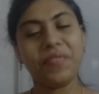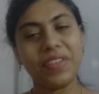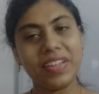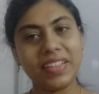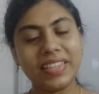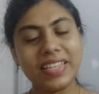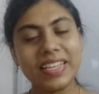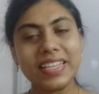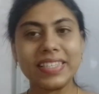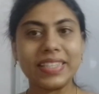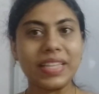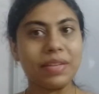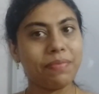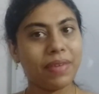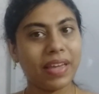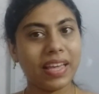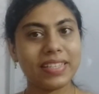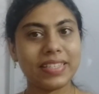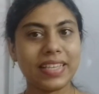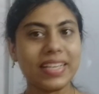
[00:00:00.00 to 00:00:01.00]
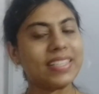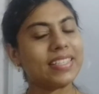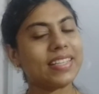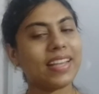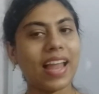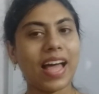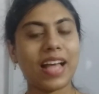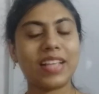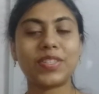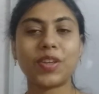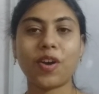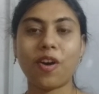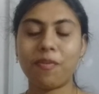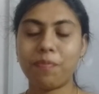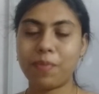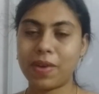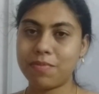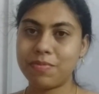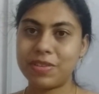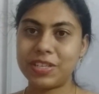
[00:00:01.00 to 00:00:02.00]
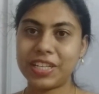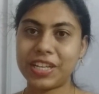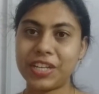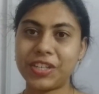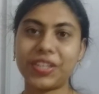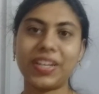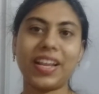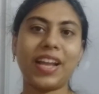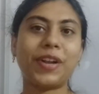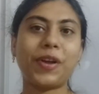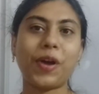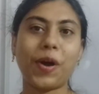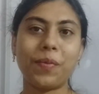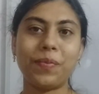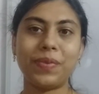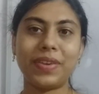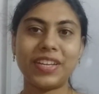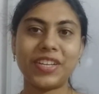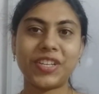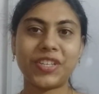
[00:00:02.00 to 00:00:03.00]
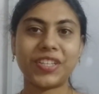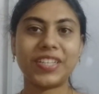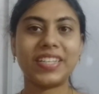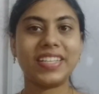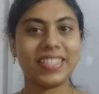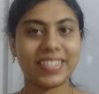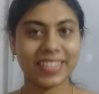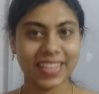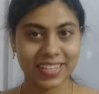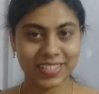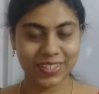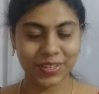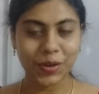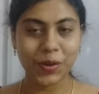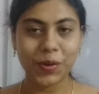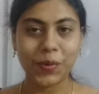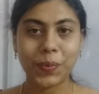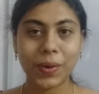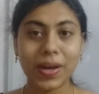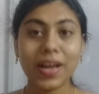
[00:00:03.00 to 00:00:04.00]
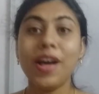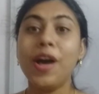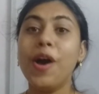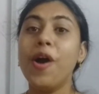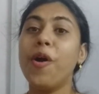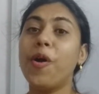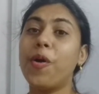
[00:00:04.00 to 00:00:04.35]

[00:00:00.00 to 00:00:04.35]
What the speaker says: With this, the basics class of permutation and combination is getting over.